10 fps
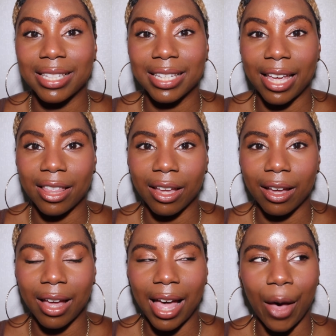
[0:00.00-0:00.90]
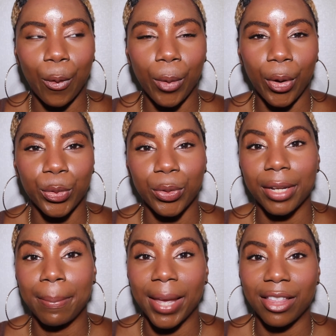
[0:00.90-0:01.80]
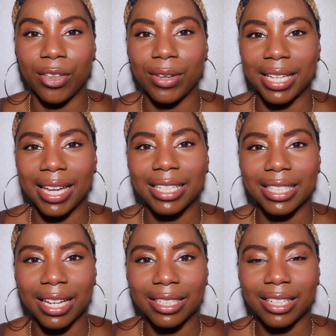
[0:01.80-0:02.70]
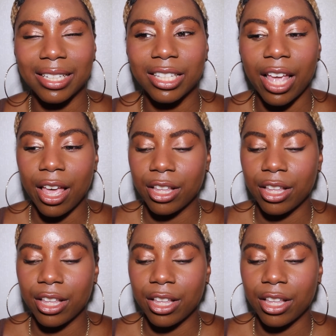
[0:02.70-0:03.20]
together how well you had met those 8 standards.